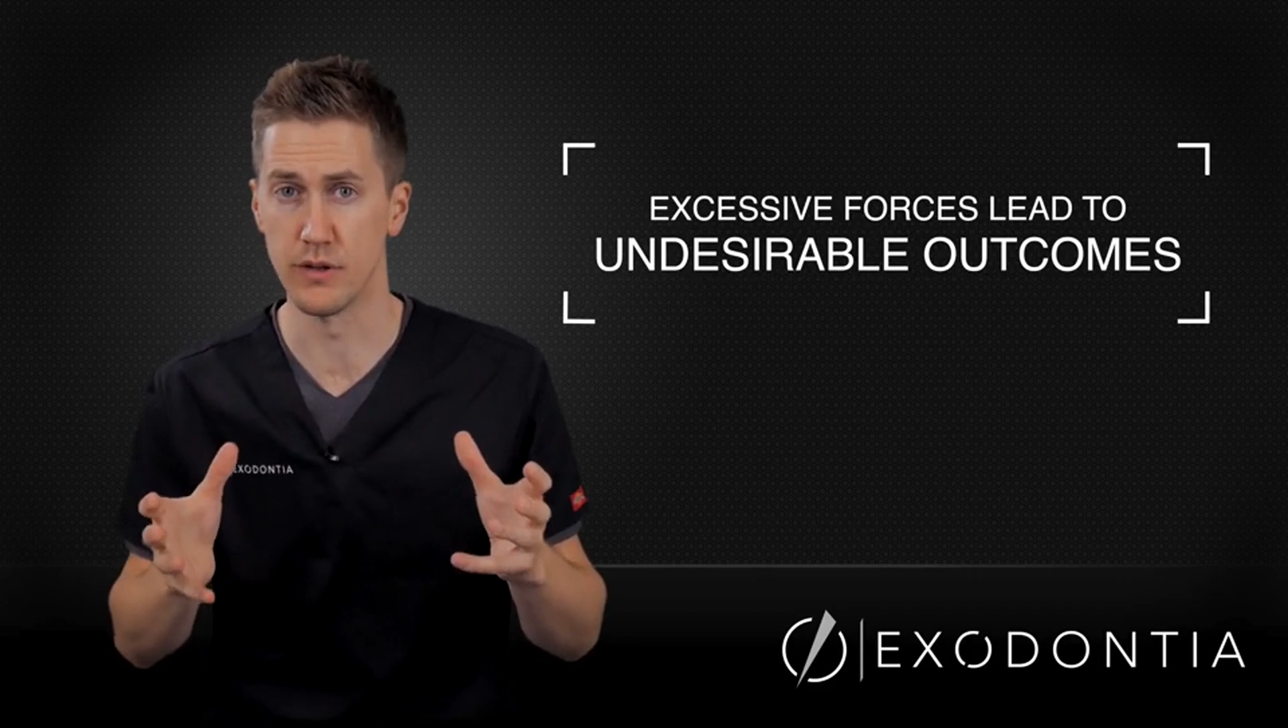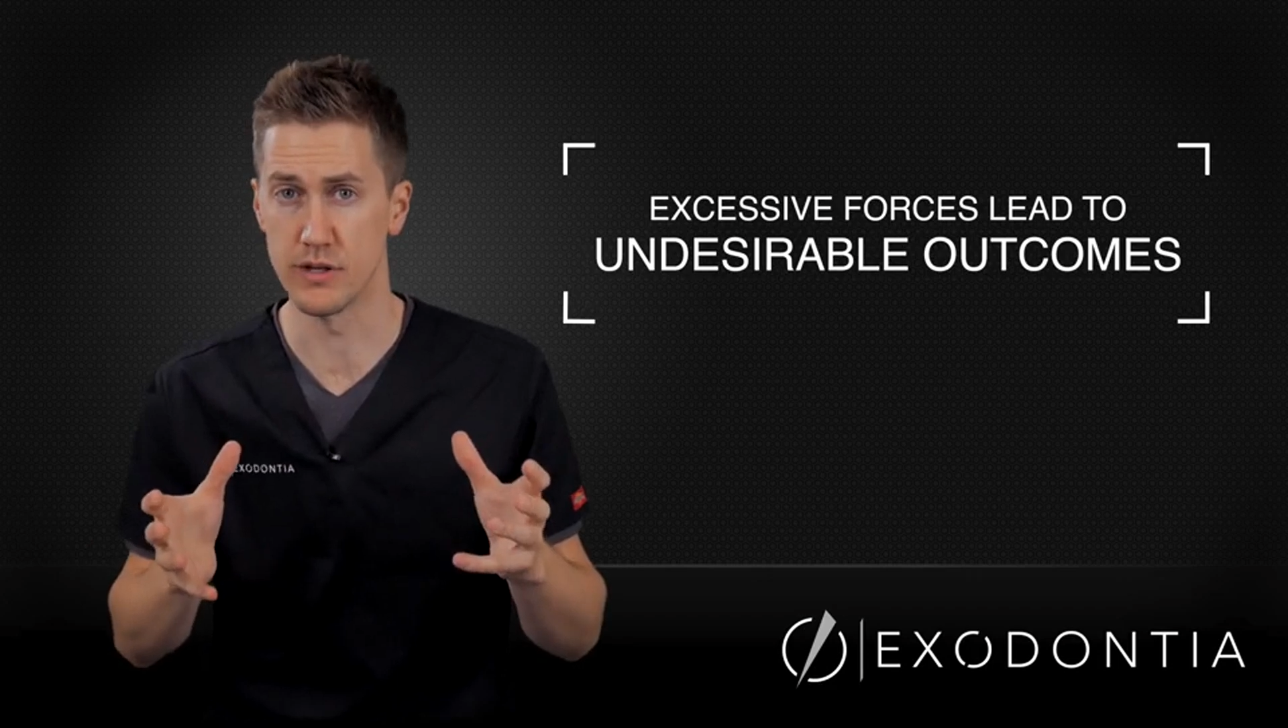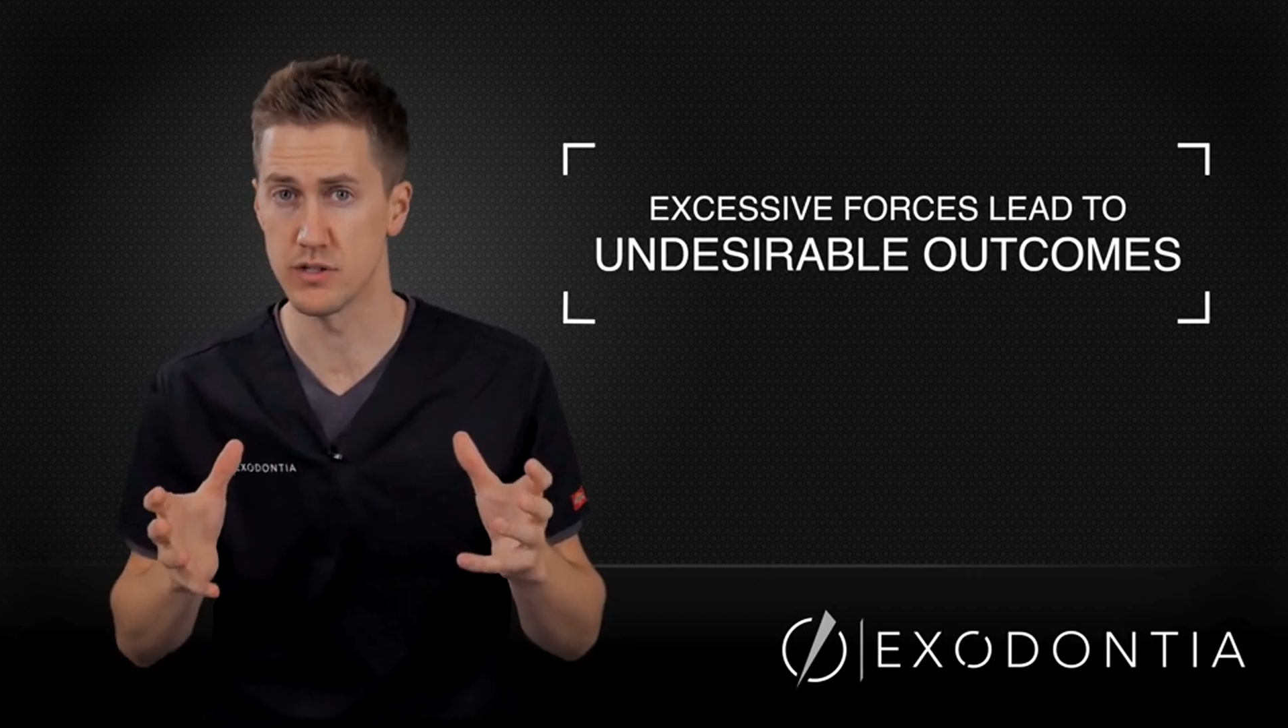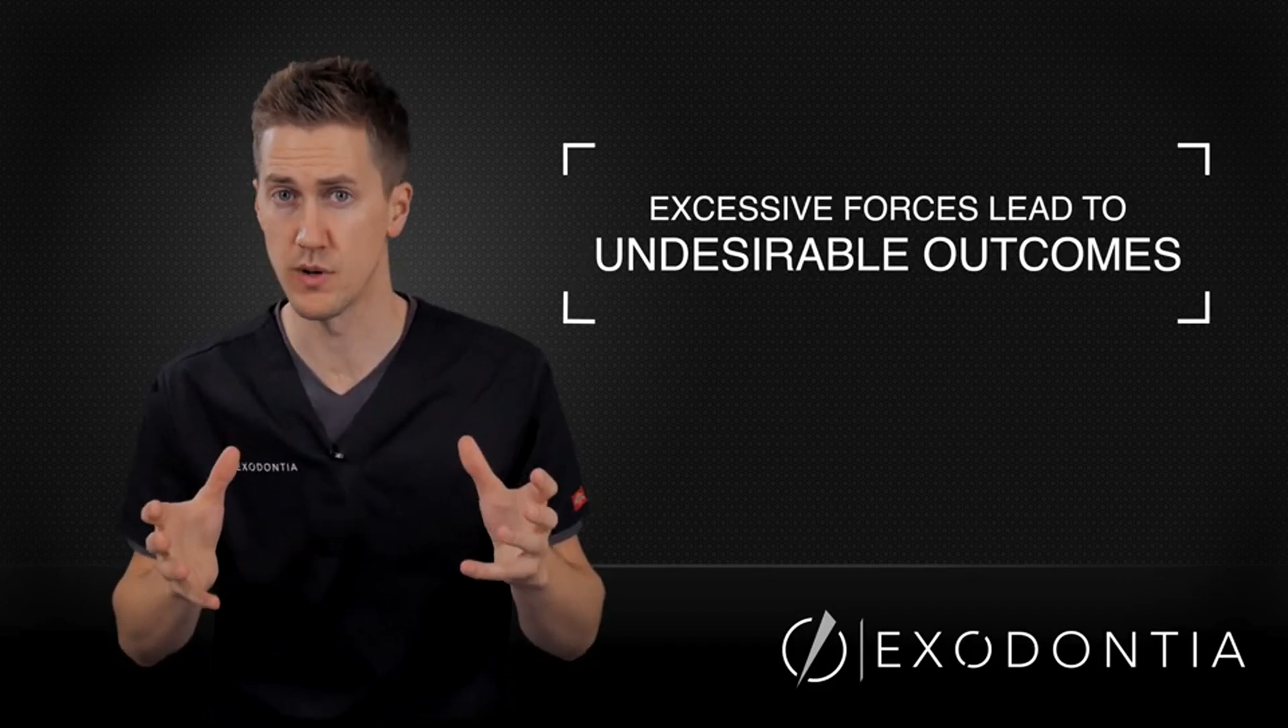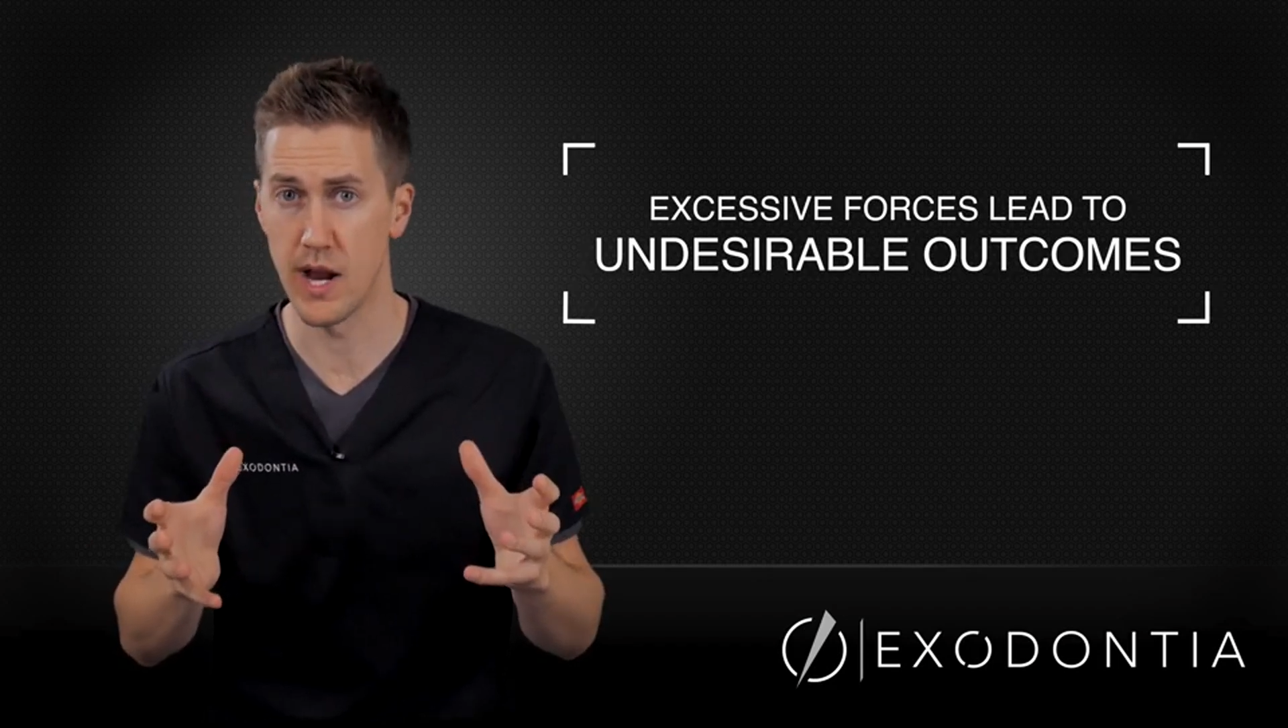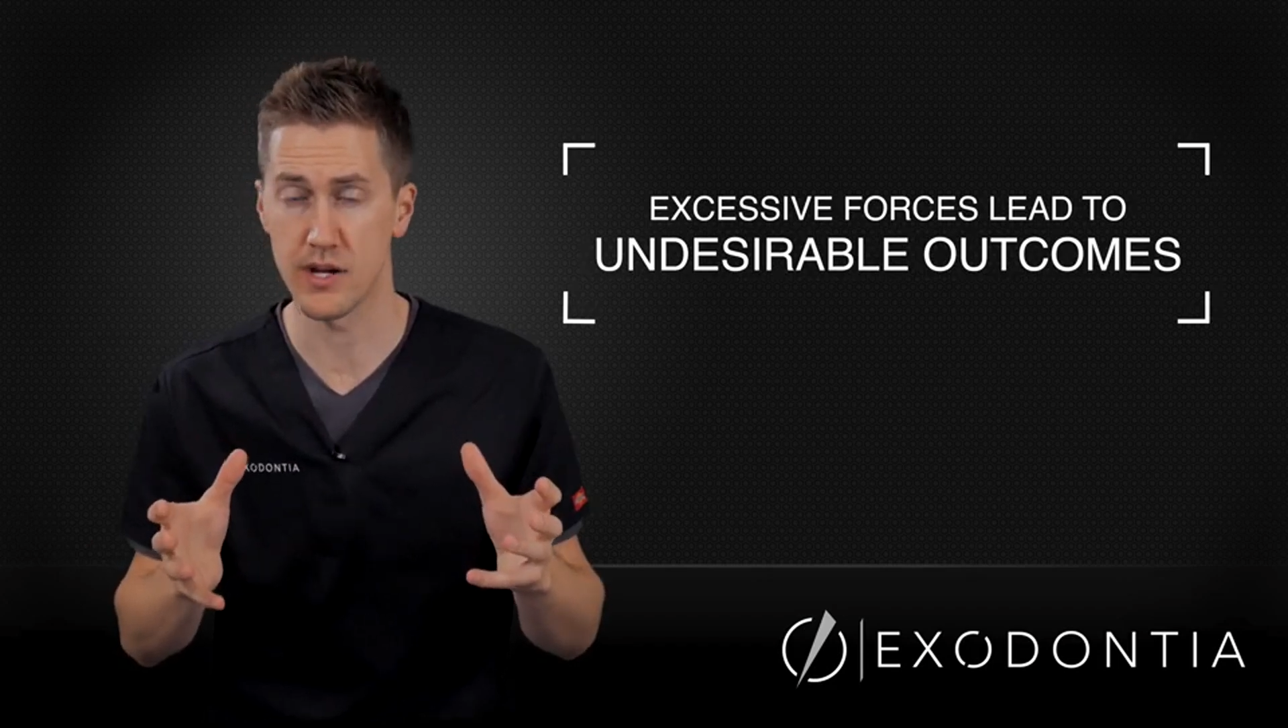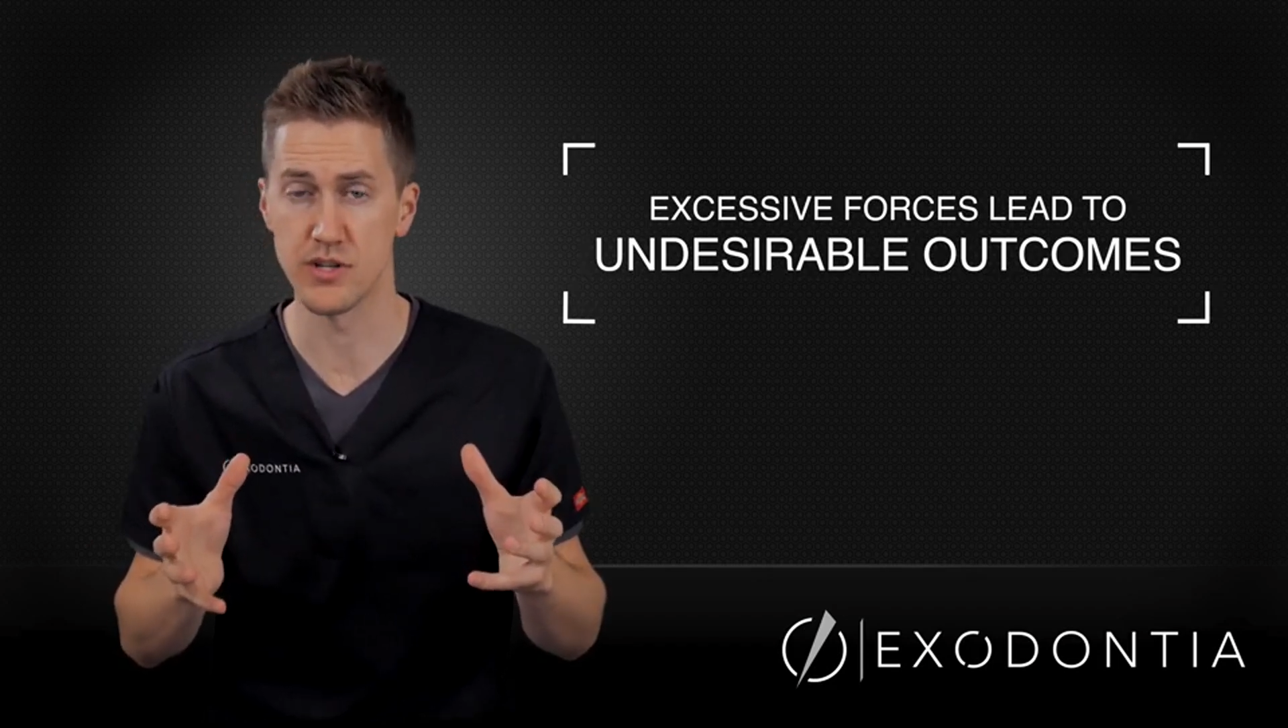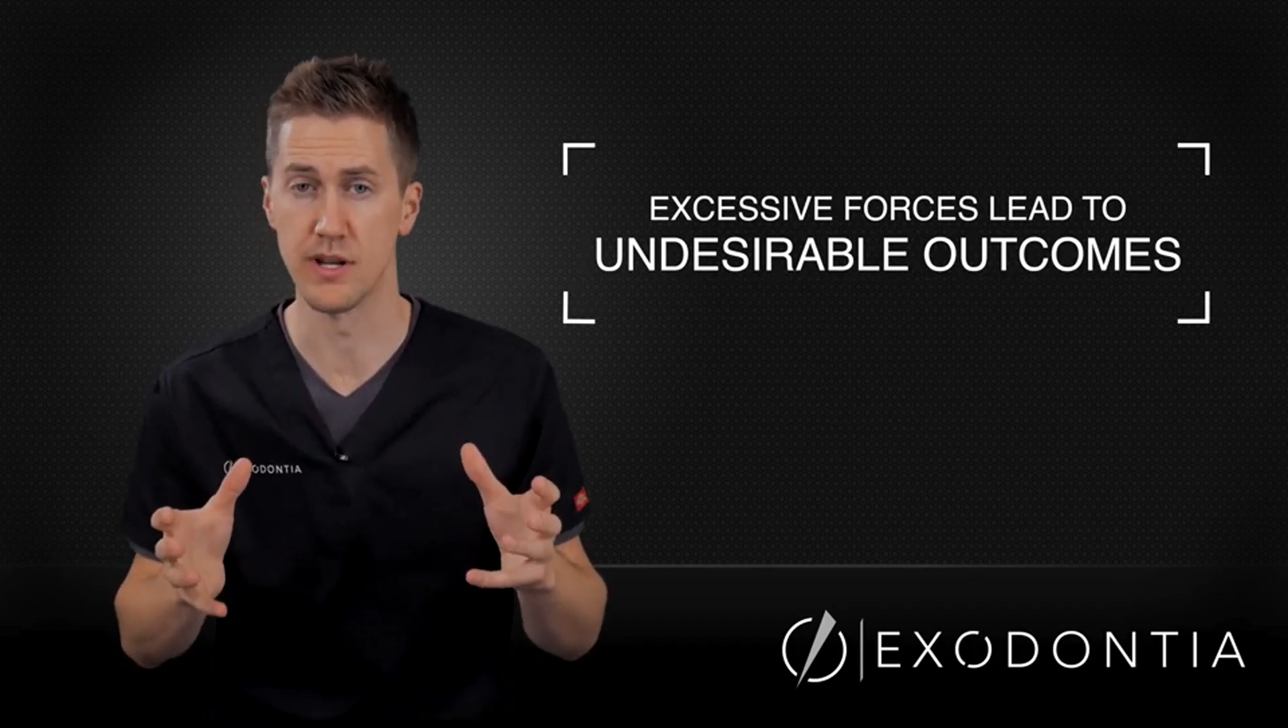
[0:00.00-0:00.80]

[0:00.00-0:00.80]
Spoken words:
extraction